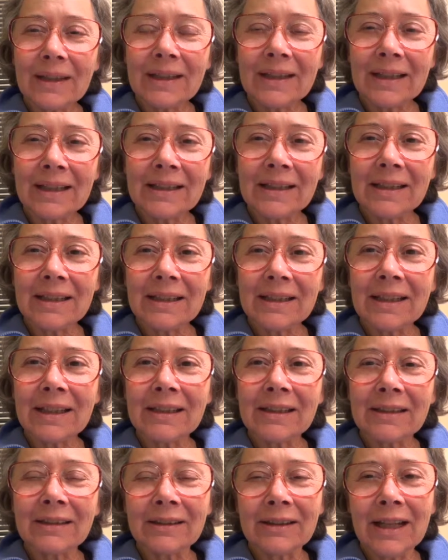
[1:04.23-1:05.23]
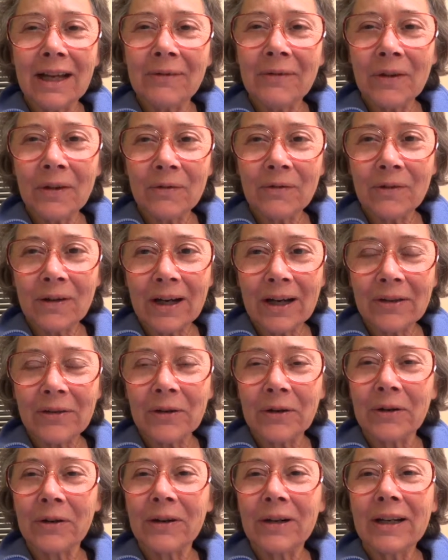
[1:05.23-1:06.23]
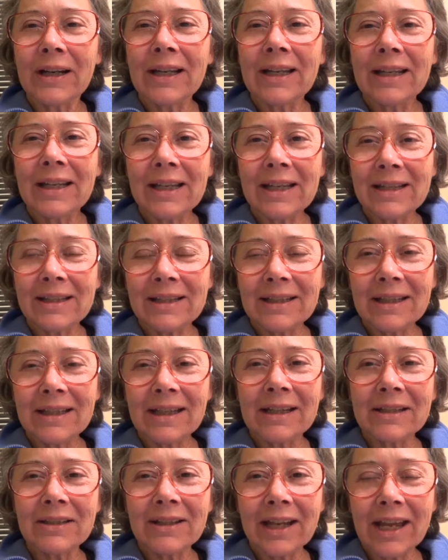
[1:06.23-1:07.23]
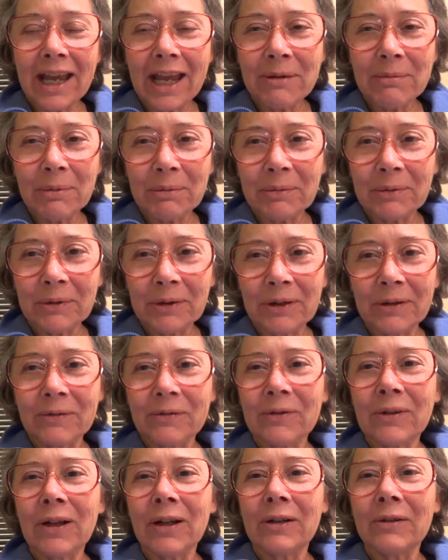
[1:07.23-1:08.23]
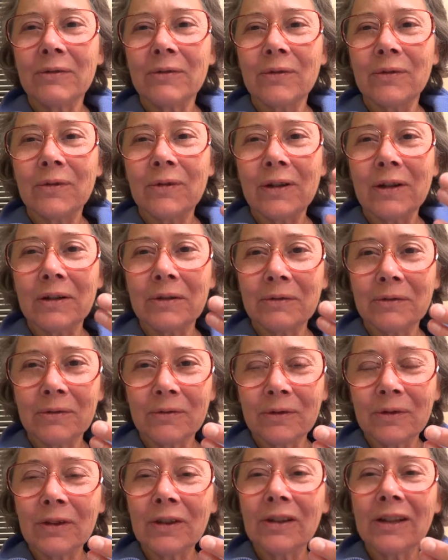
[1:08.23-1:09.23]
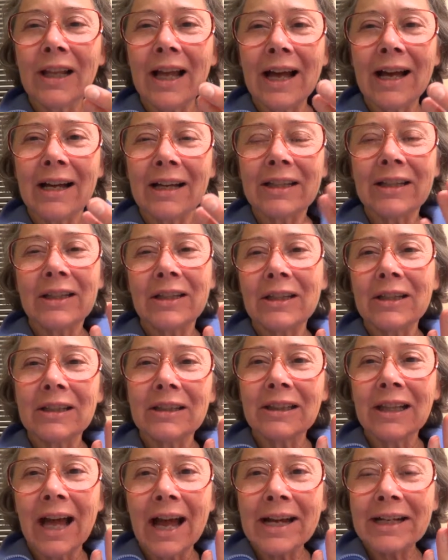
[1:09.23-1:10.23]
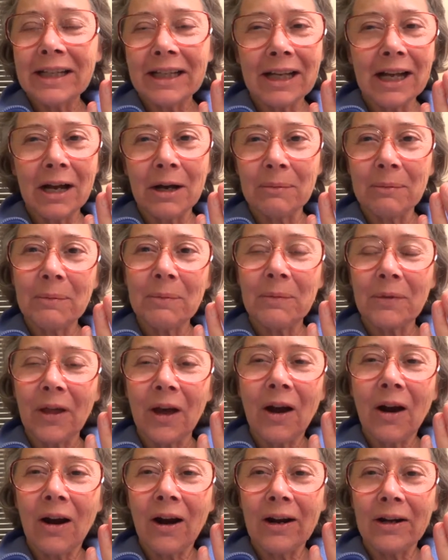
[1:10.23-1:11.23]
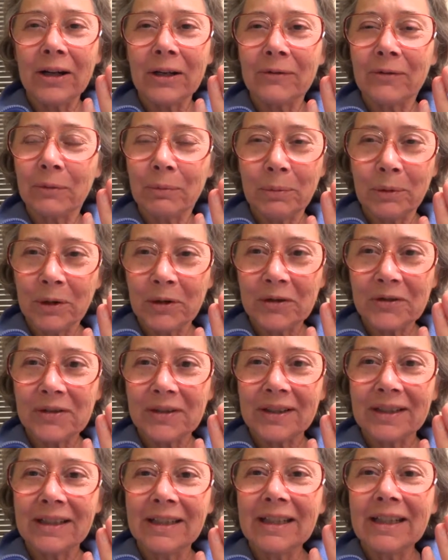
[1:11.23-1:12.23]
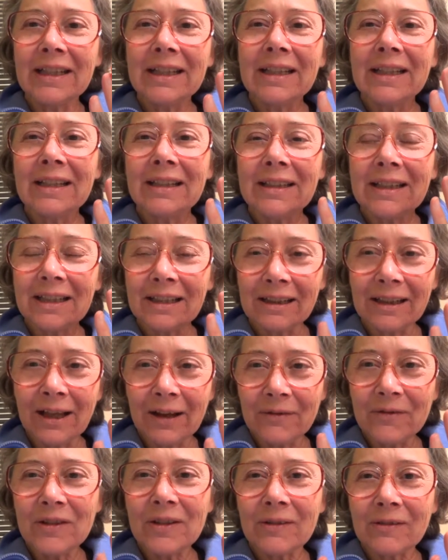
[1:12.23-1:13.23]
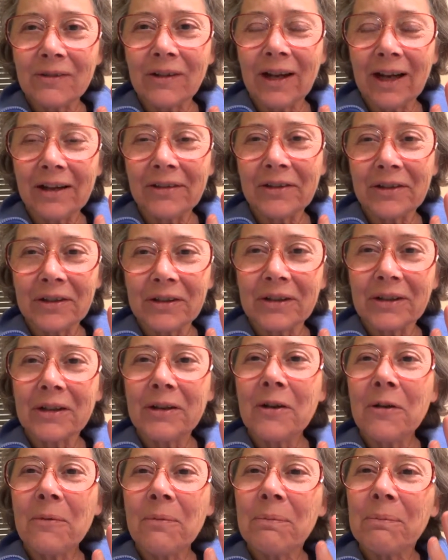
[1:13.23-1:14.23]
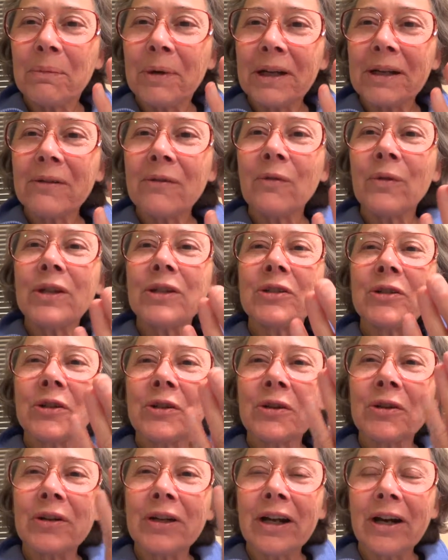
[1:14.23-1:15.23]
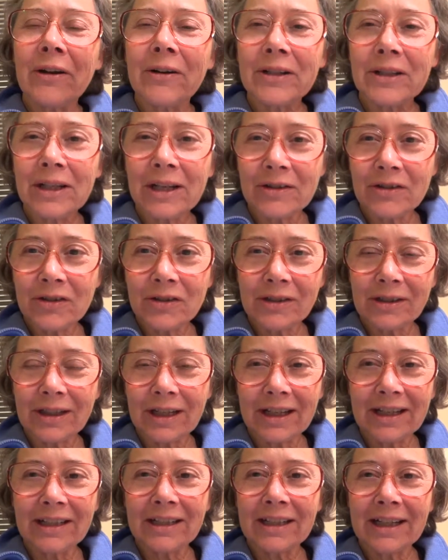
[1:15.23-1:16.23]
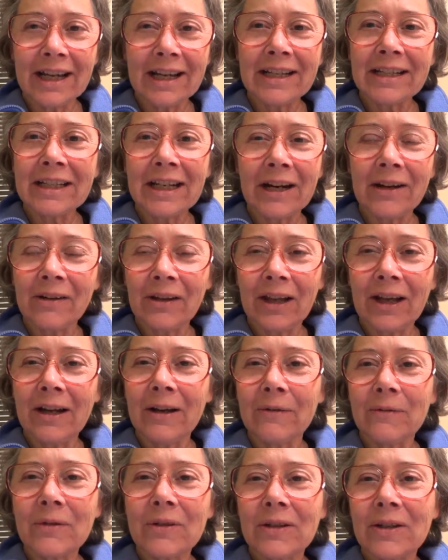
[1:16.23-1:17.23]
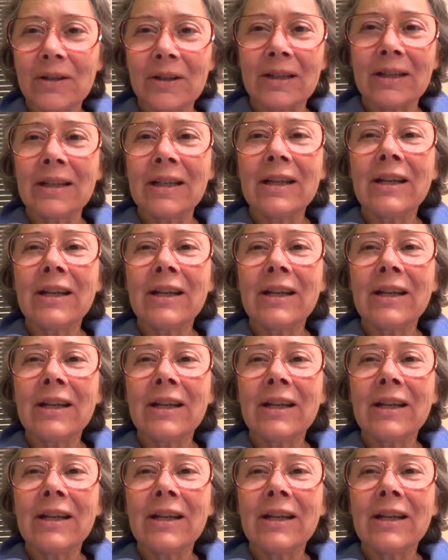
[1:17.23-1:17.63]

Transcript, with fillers: That, that the love of the Father is, is capable of, of, of li lighting up the heart of a person that loves the Father. But if we turn our attention and, and our love to,